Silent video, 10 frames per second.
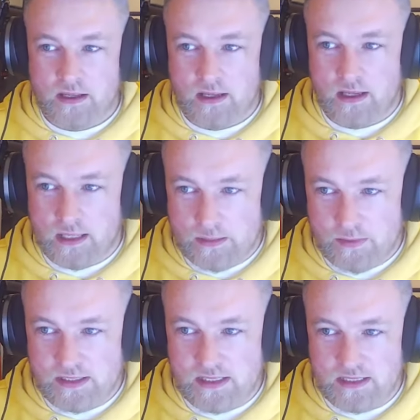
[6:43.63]

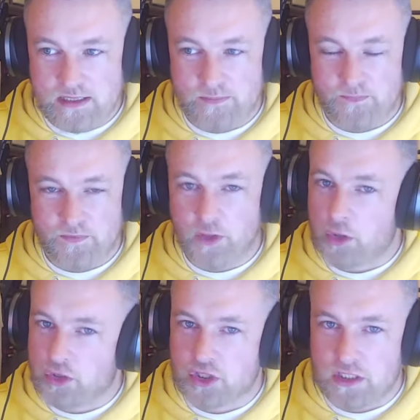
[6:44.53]
limited, not
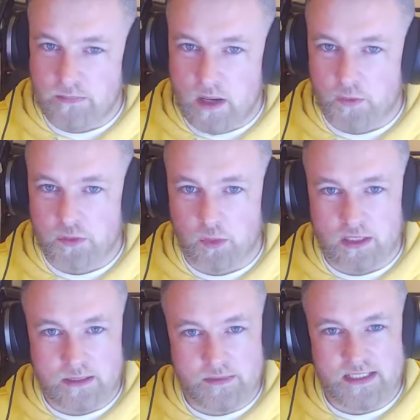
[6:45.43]
just amounts, but
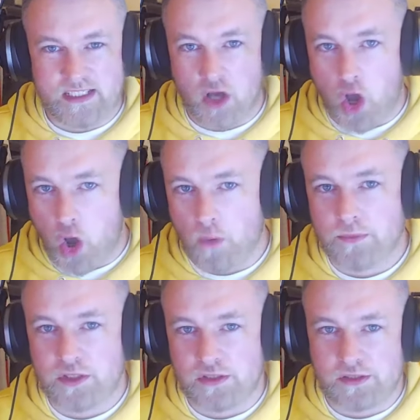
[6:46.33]
limited
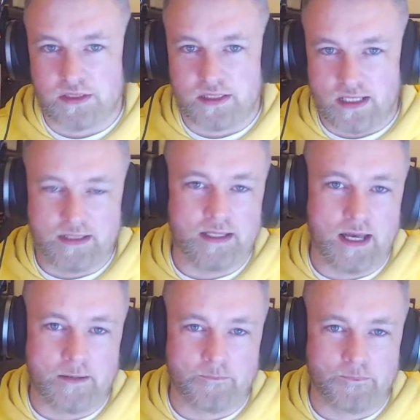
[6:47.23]
options in there.
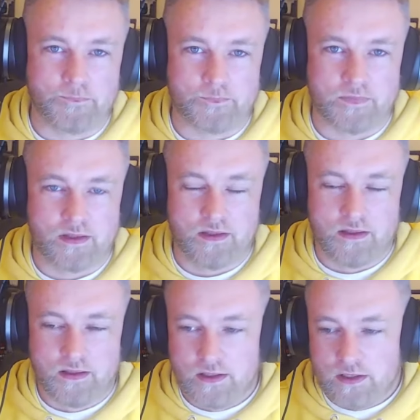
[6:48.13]

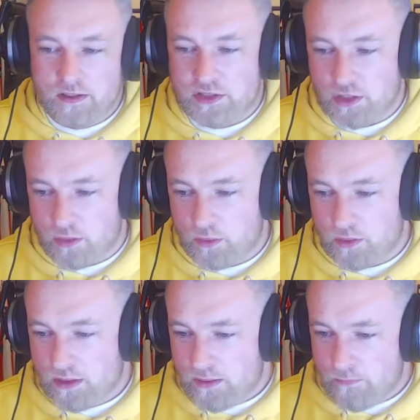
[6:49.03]
So
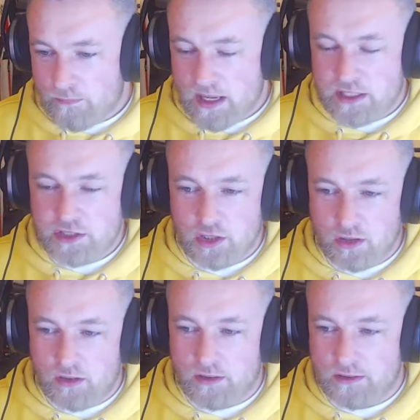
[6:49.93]
make
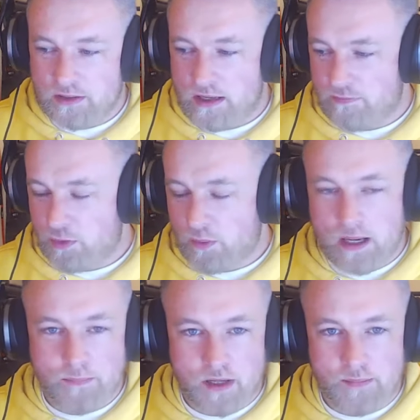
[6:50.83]
sure if you are
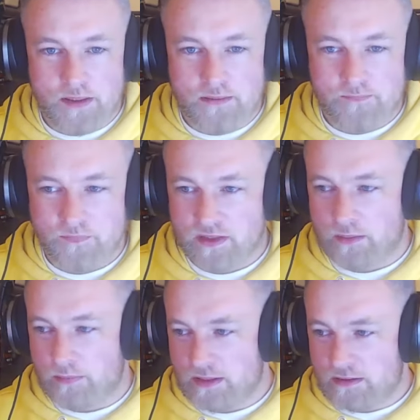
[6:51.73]
prepping, I
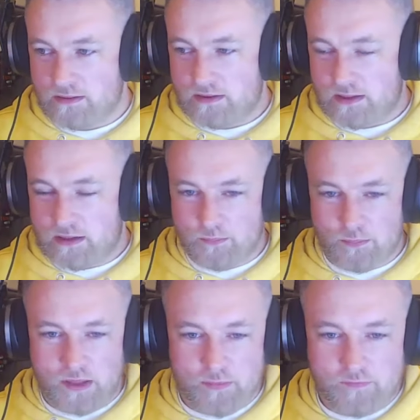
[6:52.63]
mean,
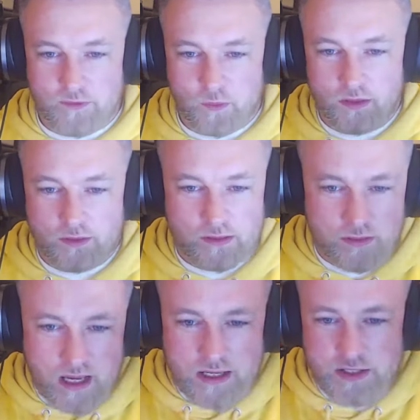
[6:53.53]
prepping for world,
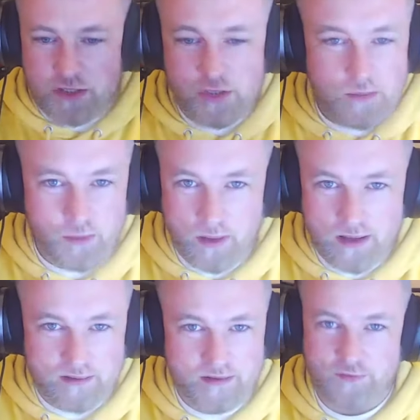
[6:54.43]
I assume you are.
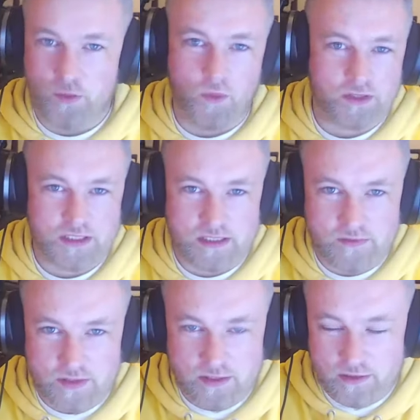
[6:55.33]
If you're watching this
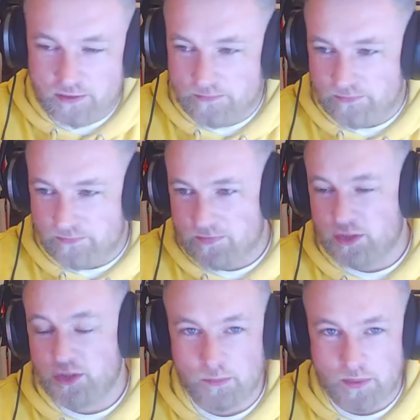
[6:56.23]
video,
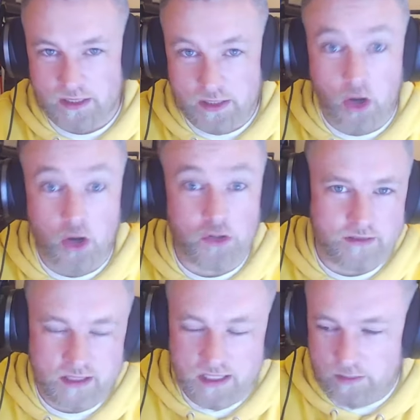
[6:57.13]
you should be, or you're
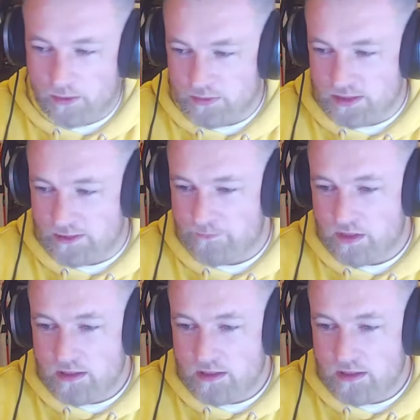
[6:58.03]
thinking about it.